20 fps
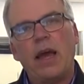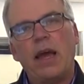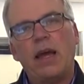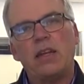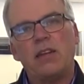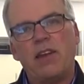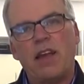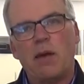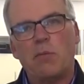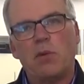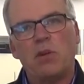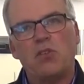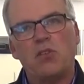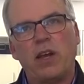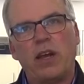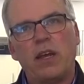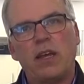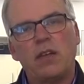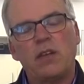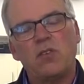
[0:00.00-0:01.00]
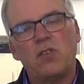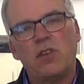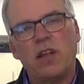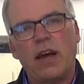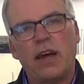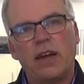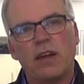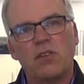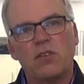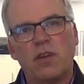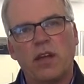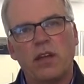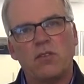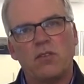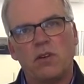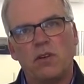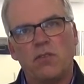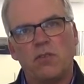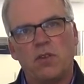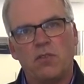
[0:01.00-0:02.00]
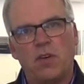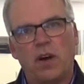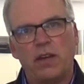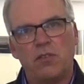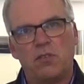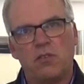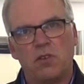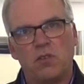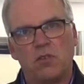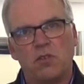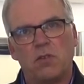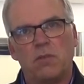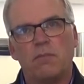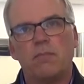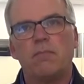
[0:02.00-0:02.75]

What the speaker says: and damaging static sensitive devices.